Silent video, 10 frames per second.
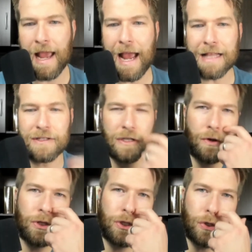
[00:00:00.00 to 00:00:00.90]
And so
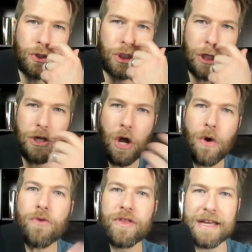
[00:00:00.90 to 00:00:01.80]
you should
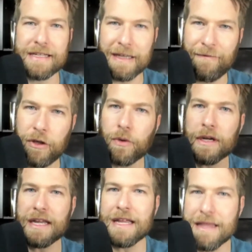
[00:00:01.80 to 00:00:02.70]
know this. If you
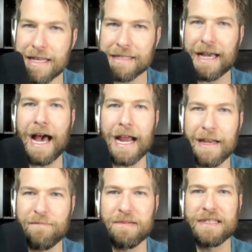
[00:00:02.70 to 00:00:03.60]
are in this
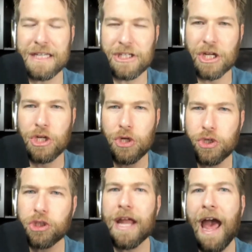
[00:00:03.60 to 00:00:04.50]
kind of position, you
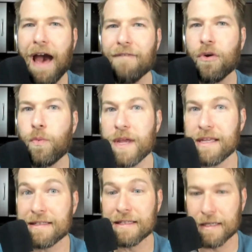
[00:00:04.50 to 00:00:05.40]
should have the
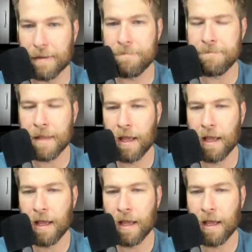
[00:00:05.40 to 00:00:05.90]
wisdom